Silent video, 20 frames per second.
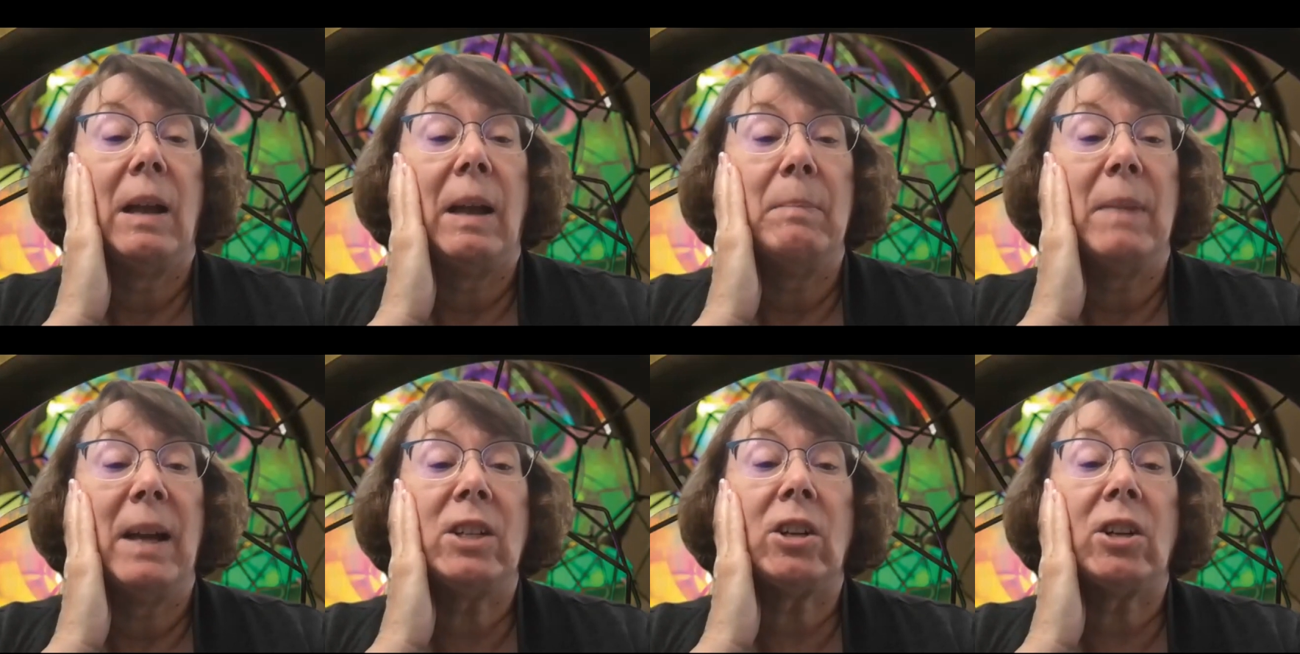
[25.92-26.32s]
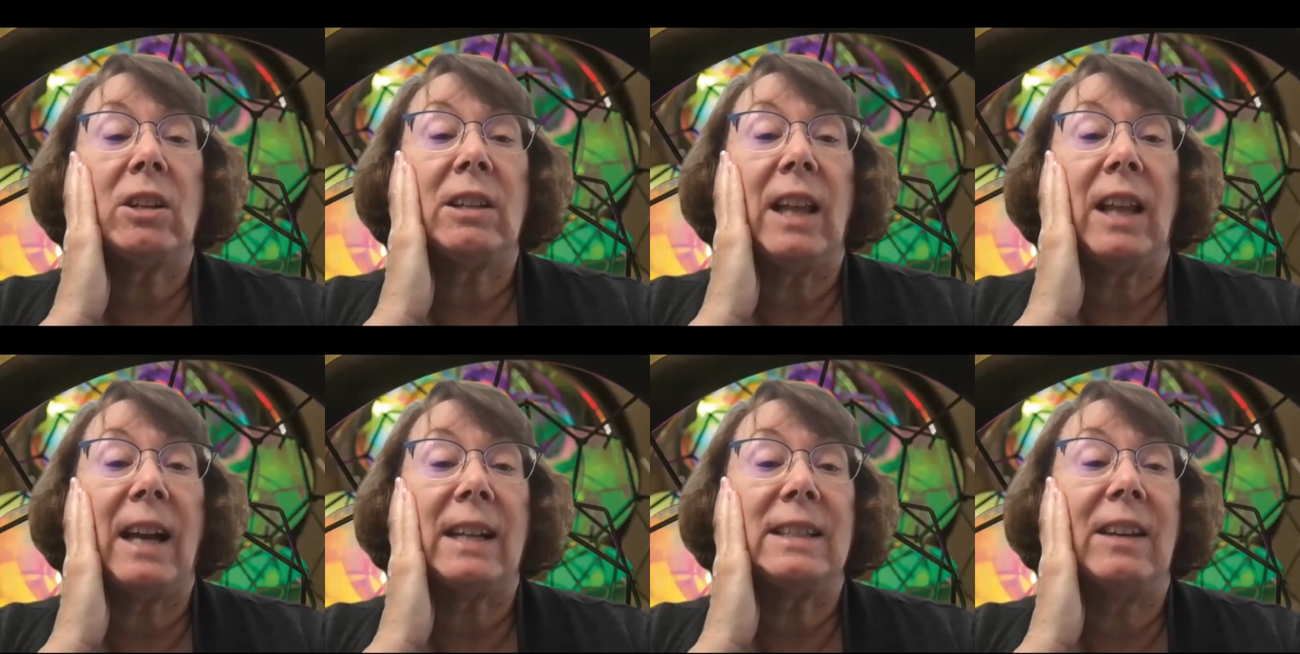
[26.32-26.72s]
Mentor
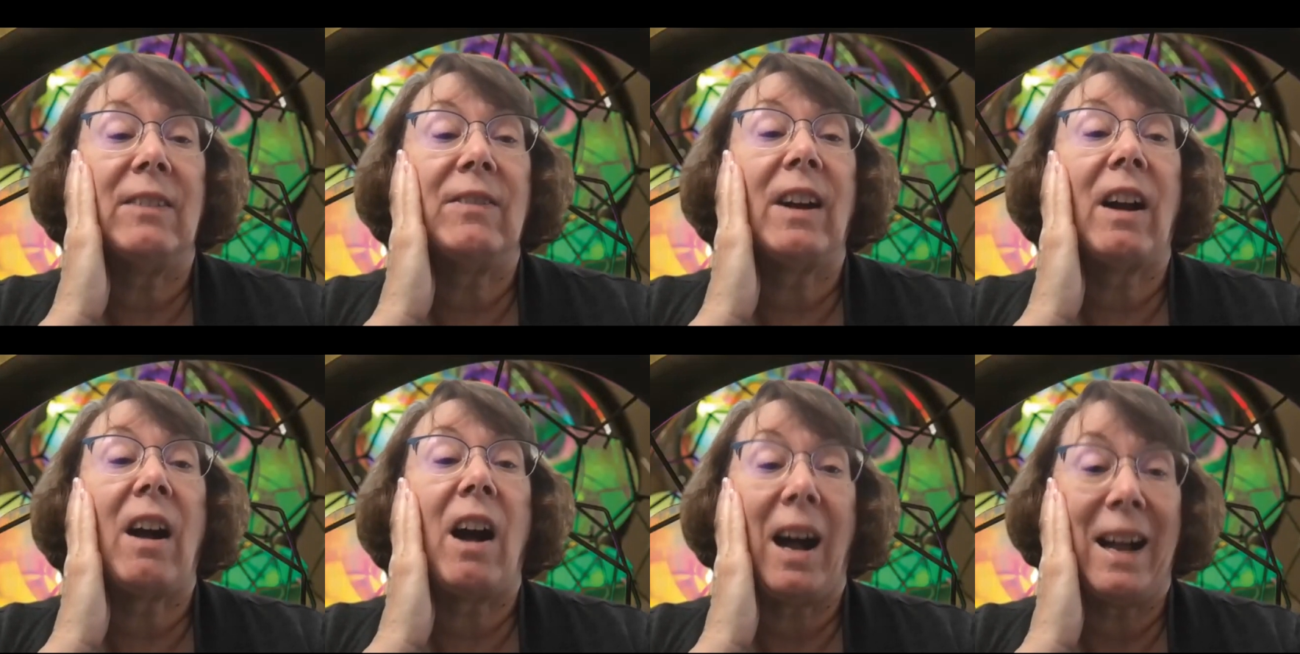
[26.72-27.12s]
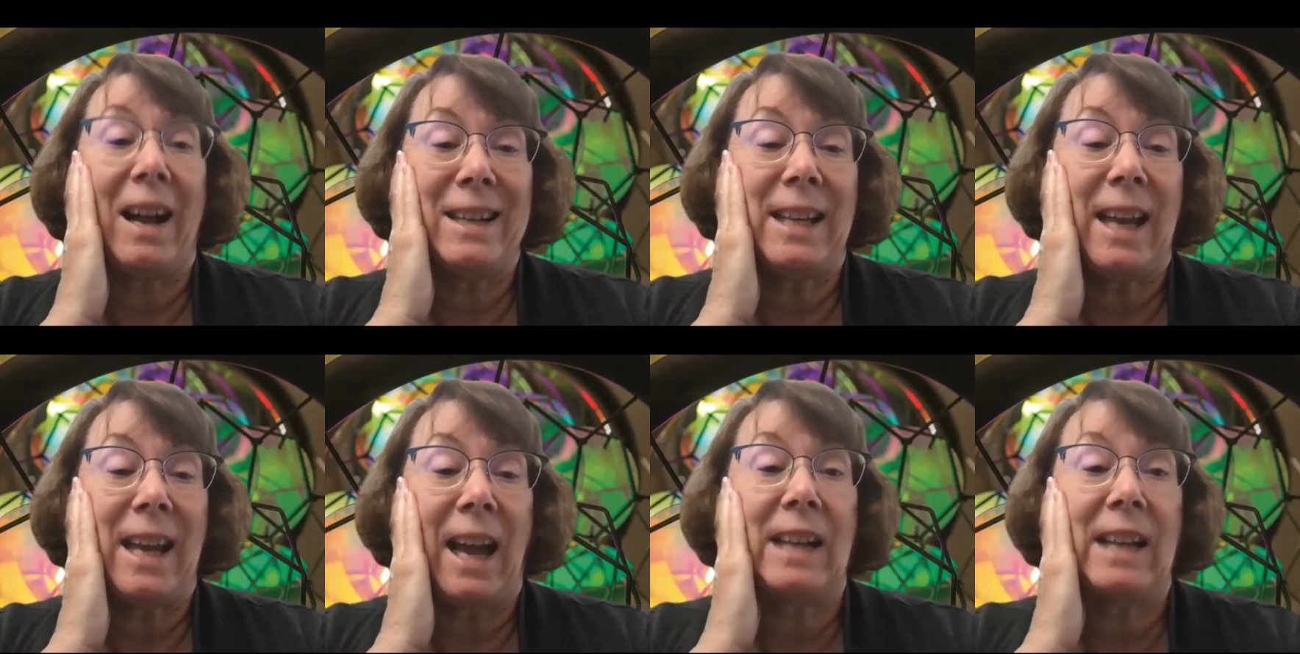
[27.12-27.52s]
Collective
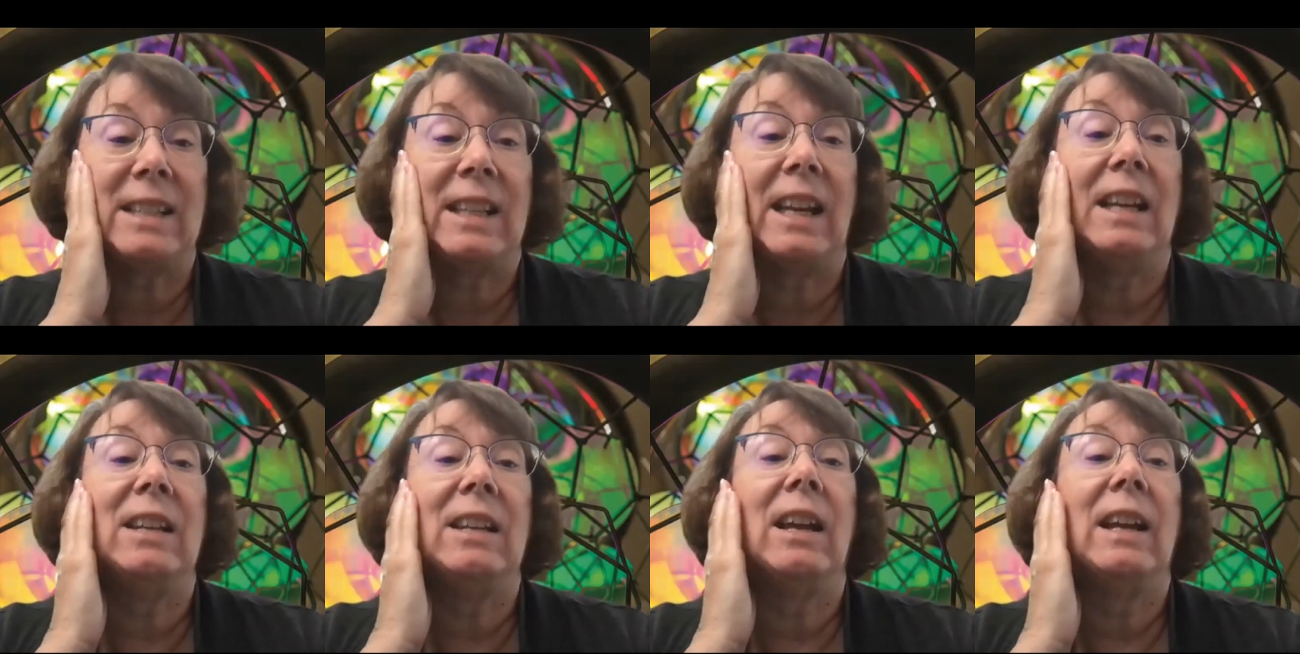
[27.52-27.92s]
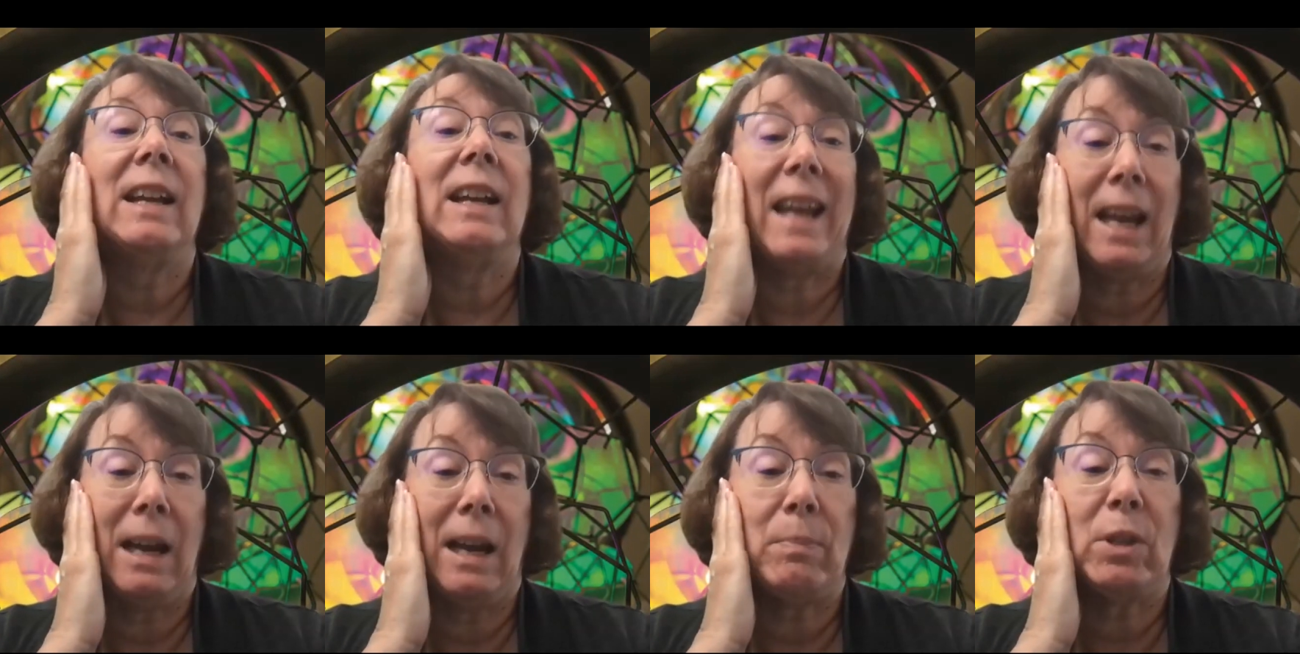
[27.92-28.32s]
contacted
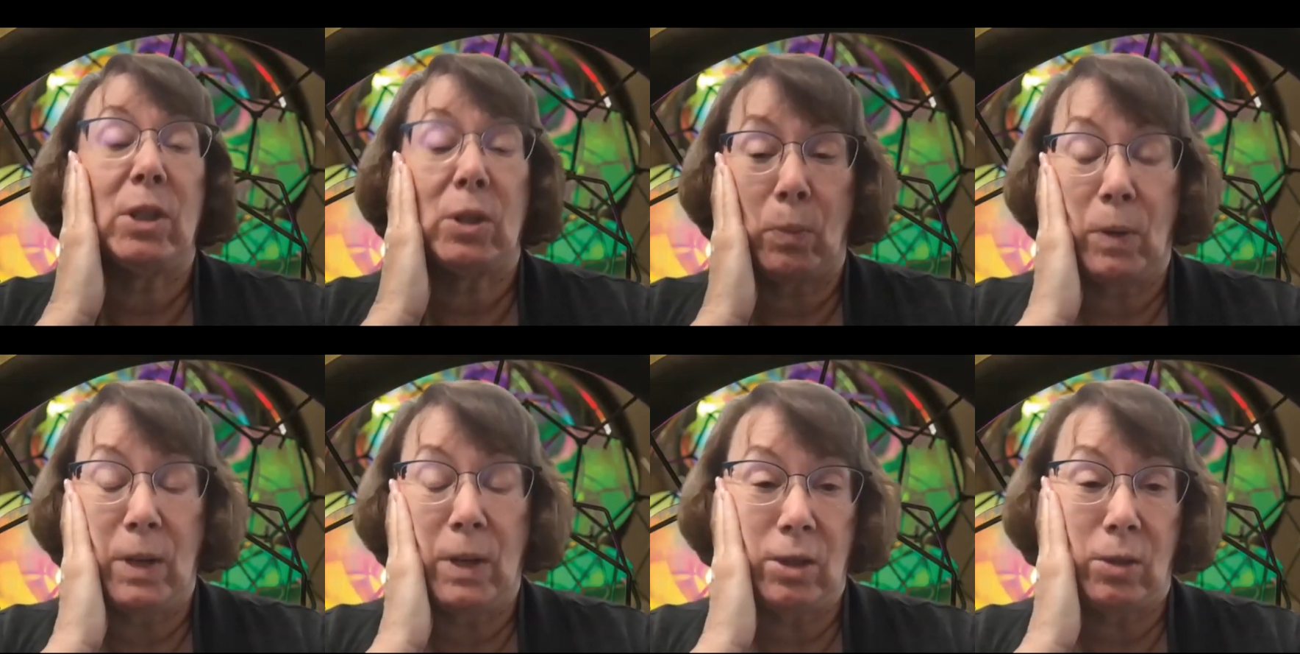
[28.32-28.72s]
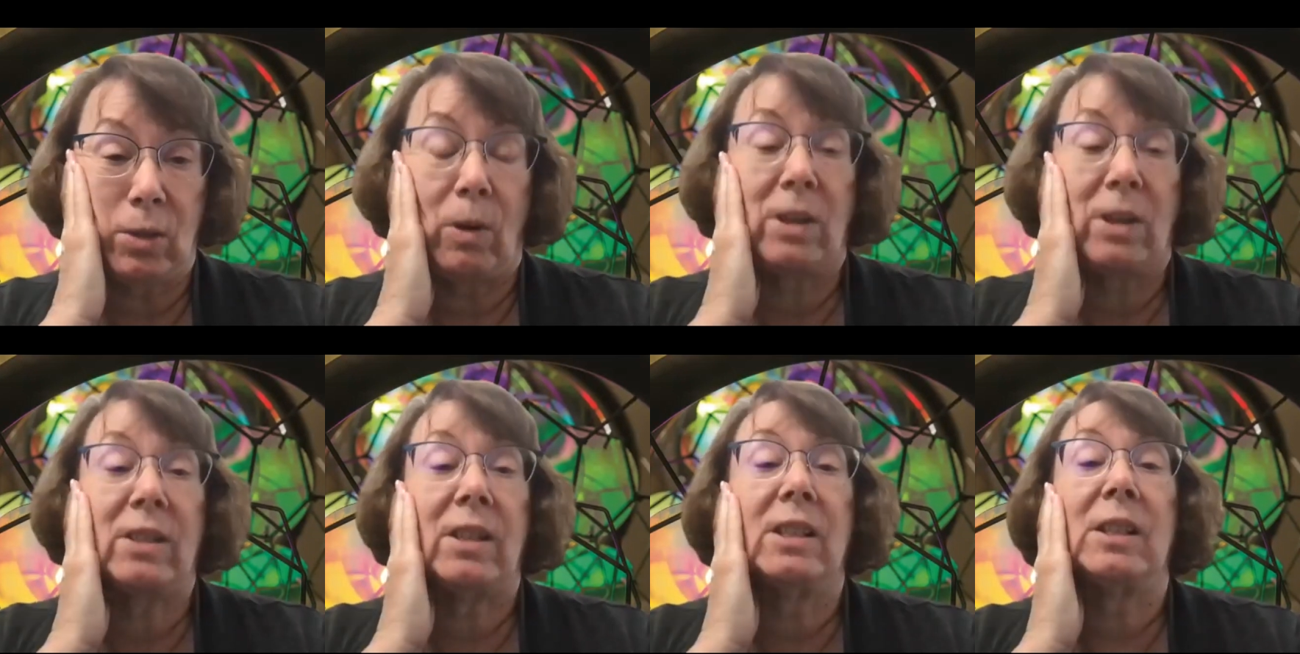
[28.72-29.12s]
campus
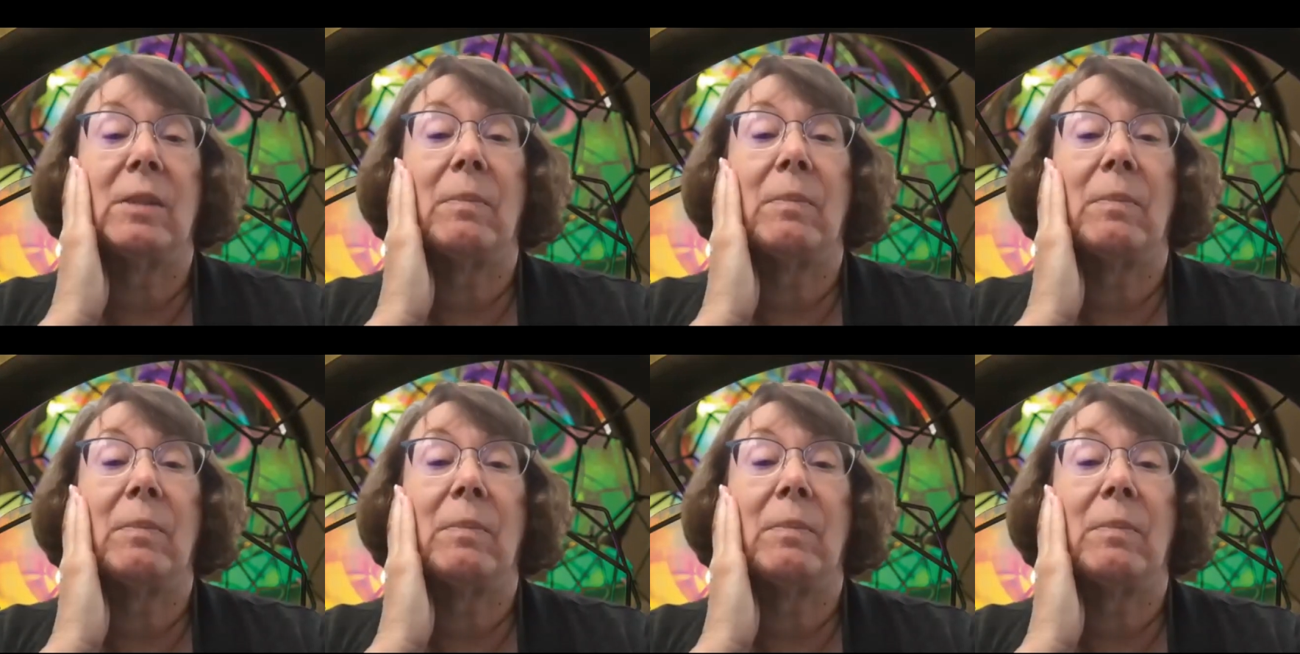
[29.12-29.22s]
resources,